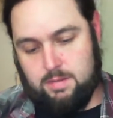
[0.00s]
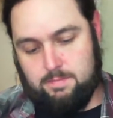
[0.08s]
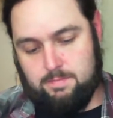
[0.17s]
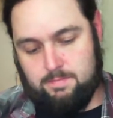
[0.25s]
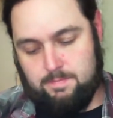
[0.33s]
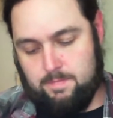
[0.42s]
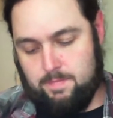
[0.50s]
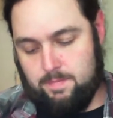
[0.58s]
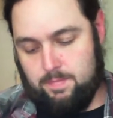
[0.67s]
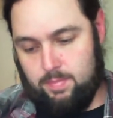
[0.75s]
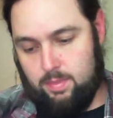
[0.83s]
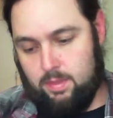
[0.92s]

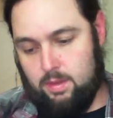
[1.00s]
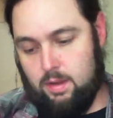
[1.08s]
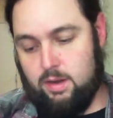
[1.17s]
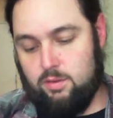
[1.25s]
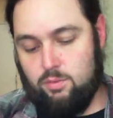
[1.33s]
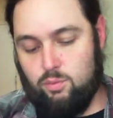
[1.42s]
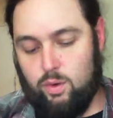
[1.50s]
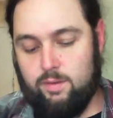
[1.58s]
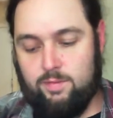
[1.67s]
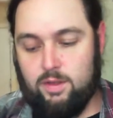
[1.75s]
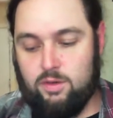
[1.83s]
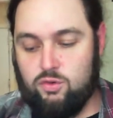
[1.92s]
And is
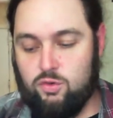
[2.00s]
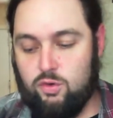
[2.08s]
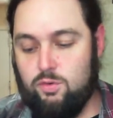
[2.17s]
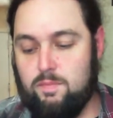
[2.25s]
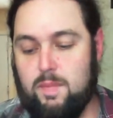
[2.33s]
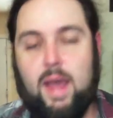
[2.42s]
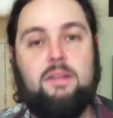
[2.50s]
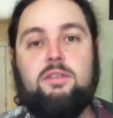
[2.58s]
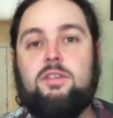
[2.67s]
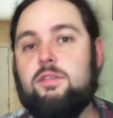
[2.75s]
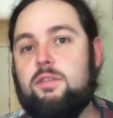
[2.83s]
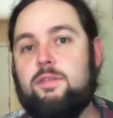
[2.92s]
one of the
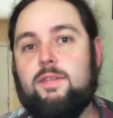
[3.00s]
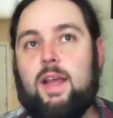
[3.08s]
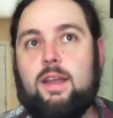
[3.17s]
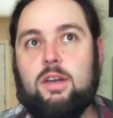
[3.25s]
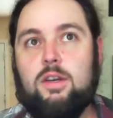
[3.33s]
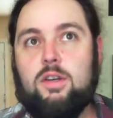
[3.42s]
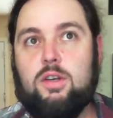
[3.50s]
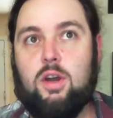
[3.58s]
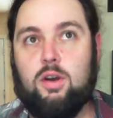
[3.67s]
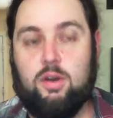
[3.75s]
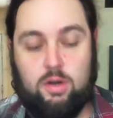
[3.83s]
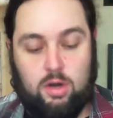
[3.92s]
true masters of
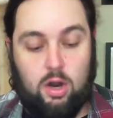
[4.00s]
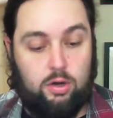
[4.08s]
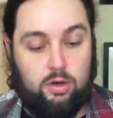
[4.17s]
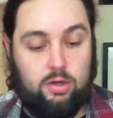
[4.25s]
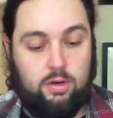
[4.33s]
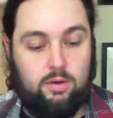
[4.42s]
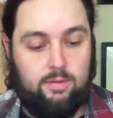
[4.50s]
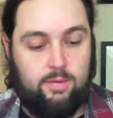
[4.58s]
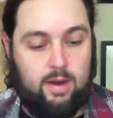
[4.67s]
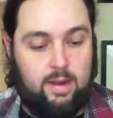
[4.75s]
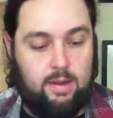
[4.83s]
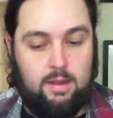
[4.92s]
like dark
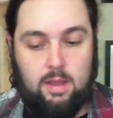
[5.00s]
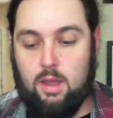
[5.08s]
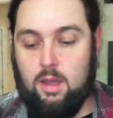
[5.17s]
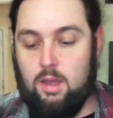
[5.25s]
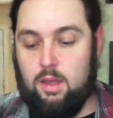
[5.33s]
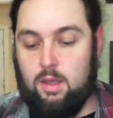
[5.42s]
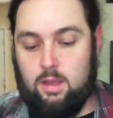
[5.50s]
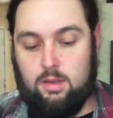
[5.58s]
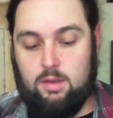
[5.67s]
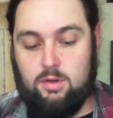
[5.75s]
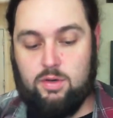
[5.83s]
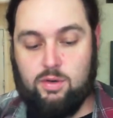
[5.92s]
art, right?
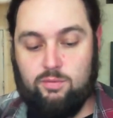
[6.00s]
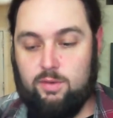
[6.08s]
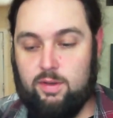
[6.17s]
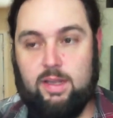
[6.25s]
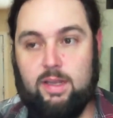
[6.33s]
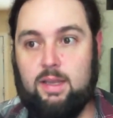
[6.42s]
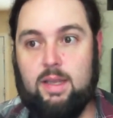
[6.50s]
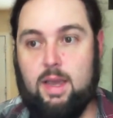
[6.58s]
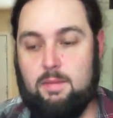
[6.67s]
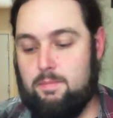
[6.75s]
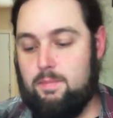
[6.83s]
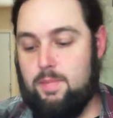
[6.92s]
You don't
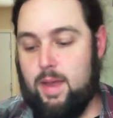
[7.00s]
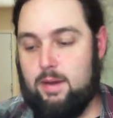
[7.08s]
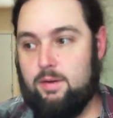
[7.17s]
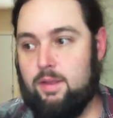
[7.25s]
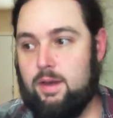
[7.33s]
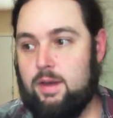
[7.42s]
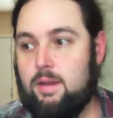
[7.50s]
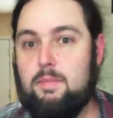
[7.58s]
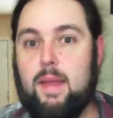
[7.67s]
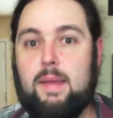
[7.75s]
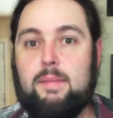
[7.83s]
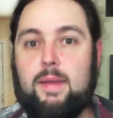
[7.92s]
really better than him.
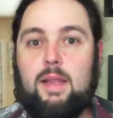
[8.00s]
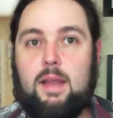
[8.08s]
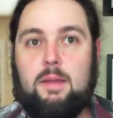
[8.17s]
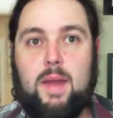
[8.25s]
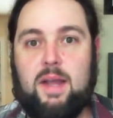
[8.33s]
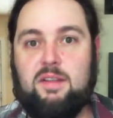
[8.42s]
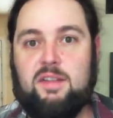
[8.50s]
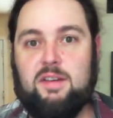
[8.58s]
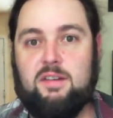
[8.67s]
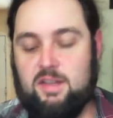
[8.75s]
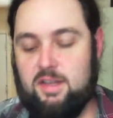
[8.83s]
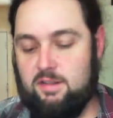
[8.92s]
Maybe like
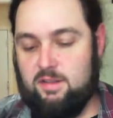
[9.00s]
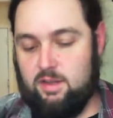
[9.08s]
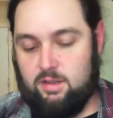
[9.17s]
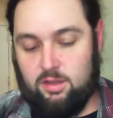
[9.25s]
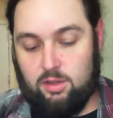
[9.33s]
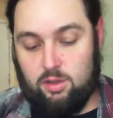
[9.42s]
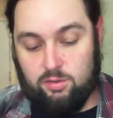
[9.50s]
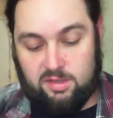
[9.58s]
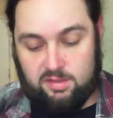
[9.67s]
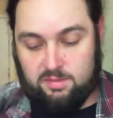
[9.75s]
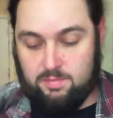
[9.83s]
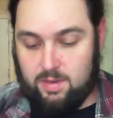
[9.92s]
Beksinski's like the
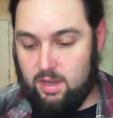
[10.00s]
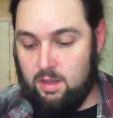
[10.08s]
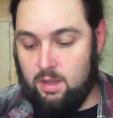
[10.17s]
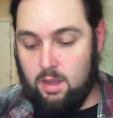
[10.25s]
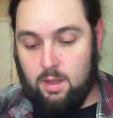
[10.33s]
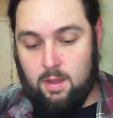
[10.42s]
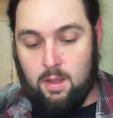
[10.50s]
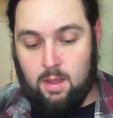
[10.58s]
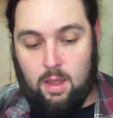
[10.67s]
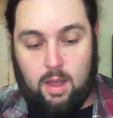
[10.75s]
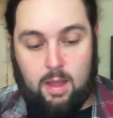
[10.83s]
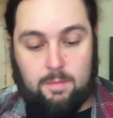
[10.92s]
closest, but
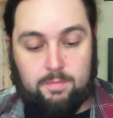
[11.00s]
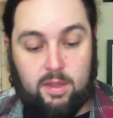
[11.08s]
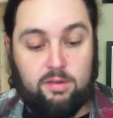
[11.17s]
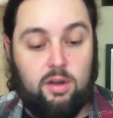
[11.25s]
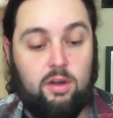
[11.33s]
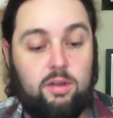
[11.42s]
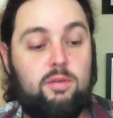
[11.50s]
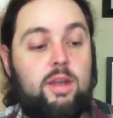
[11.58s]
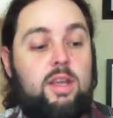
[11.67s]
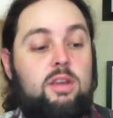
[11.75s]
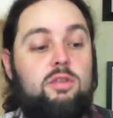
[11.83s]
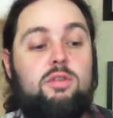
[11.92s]
there's also a
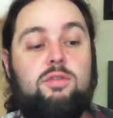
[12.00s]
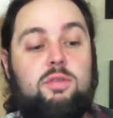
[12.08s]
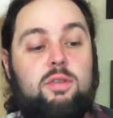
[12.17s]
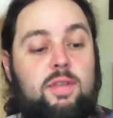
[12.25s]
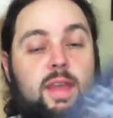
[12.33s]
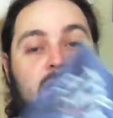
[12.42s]
huge thing